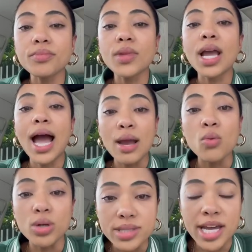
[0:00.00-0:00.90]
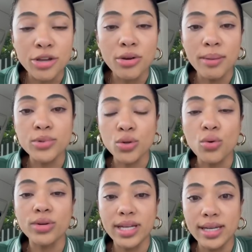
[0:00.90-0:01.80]
I will take you up to
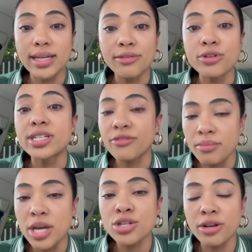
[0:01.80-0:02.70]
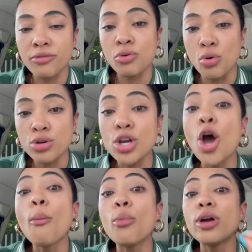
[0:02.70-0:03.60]
court legally for defamation of
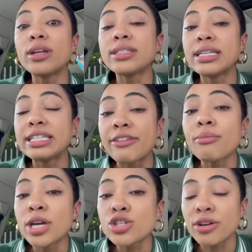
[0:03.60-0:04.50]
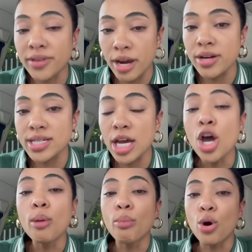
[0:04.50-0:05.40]
defamation of character,
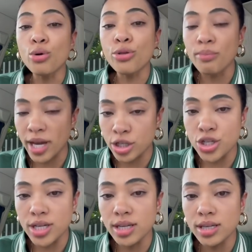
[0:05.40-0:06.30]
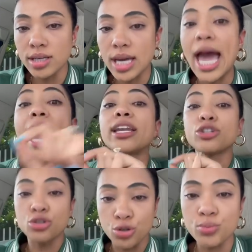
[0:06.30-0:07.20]
both MacG and
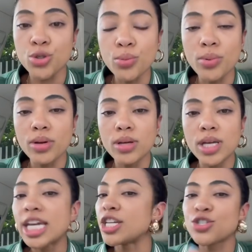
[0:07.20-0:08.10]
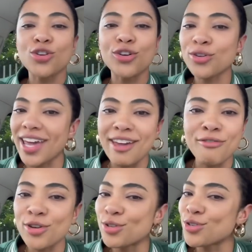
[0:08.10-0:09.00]
Toop Toop. It is not okay for
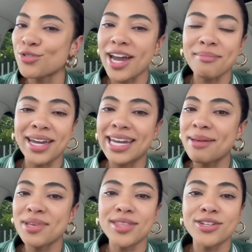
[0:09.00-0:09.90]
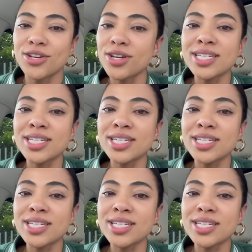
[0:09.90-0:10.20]
you to drag my name in the dirt,